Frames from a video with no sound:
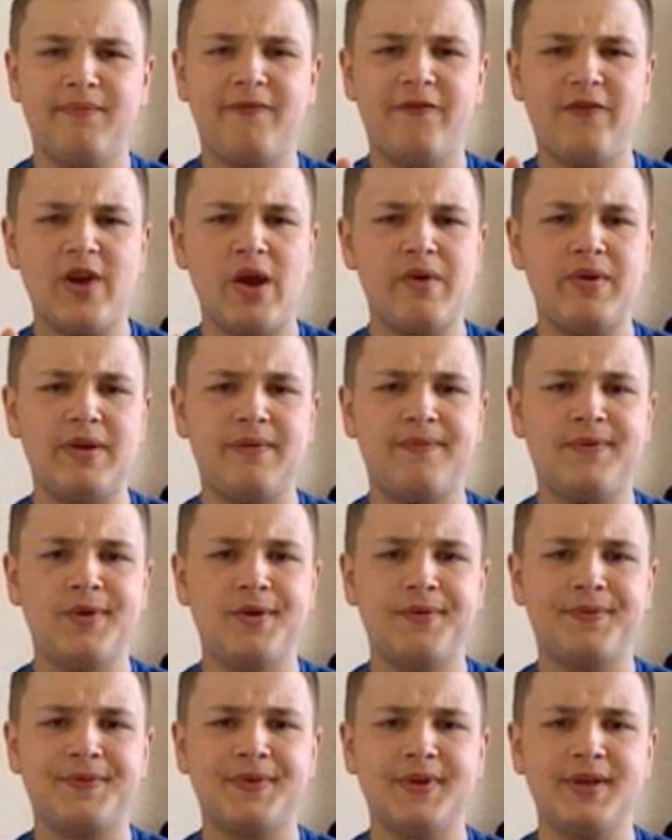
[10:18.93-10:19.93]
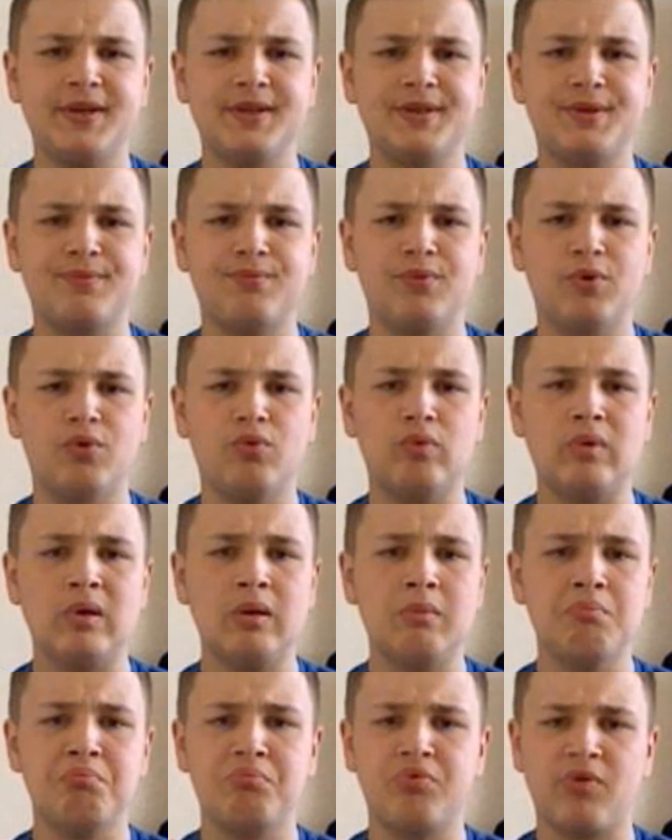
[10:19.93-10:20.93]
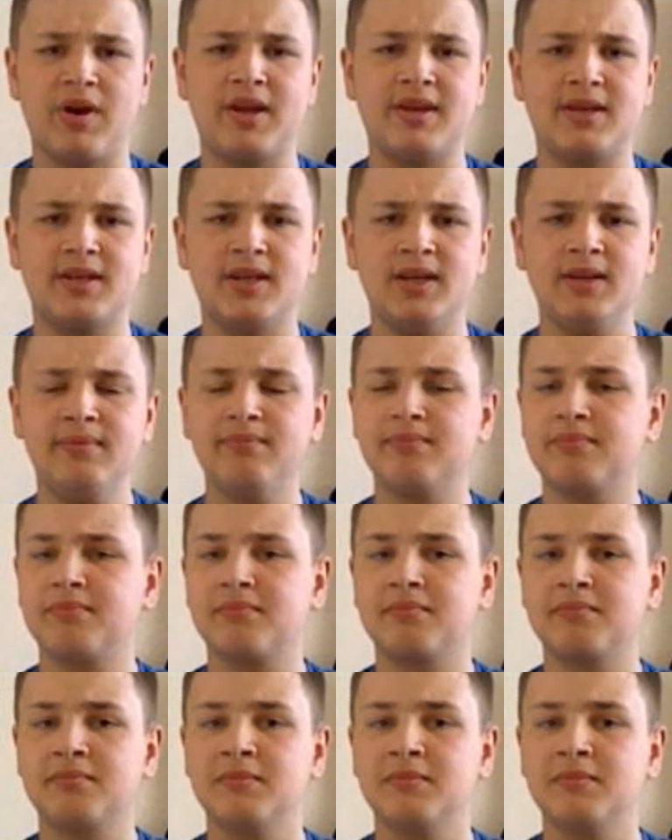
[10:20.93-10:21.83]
very few things will break it,